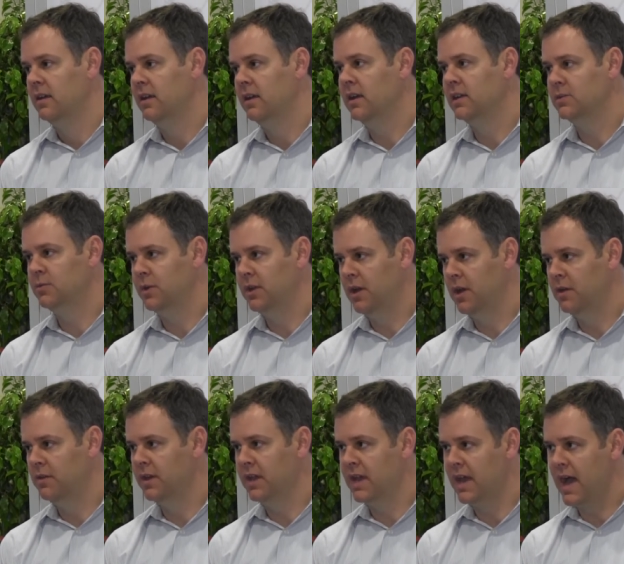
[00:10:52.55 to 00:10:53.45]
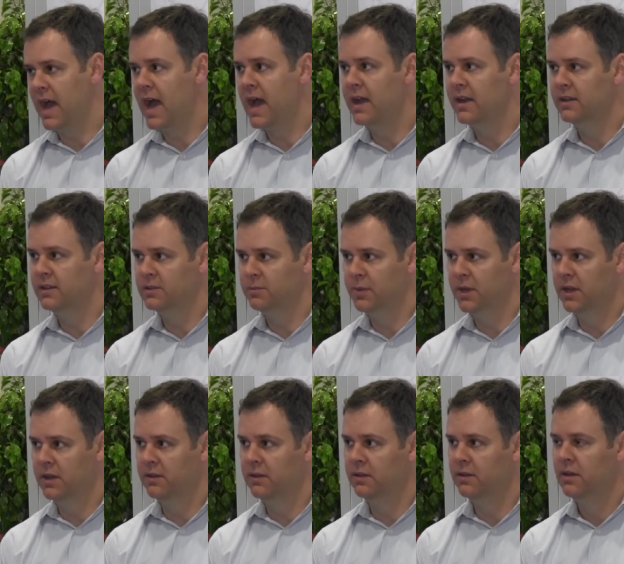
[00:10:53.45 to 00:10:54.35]
And as we know, the guide has
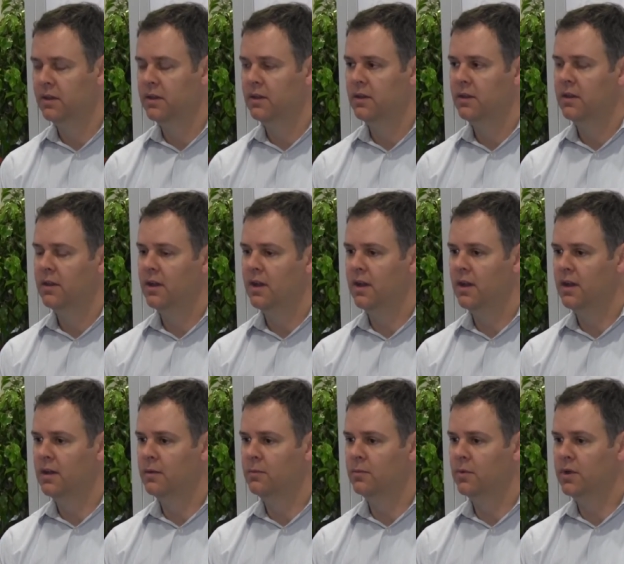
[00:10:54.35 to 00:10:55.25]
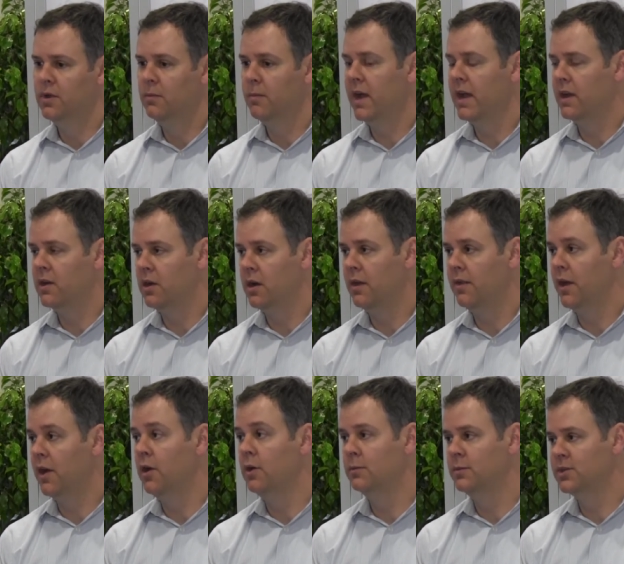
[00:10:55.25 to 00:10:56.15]
been um, what you might call
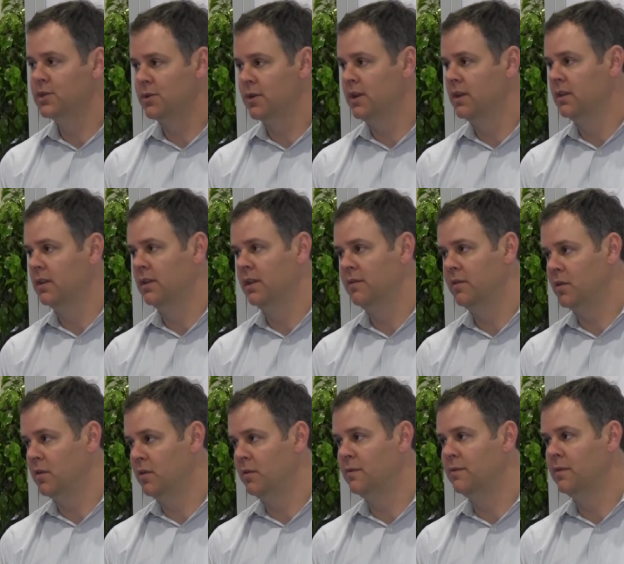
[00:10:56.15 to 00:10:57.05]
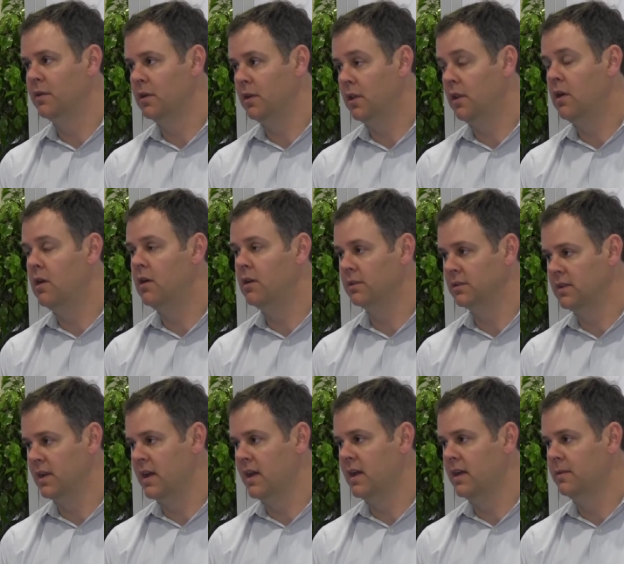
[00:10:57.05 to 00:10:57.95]
the home screen in the living room for a long
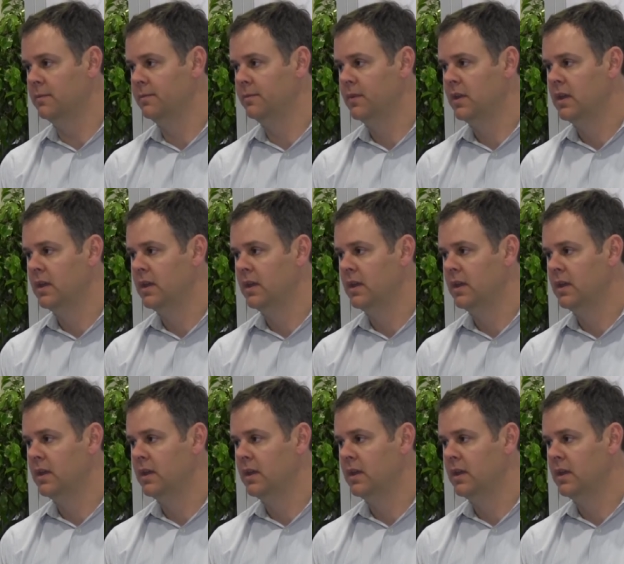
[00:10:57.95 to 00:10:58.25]
time.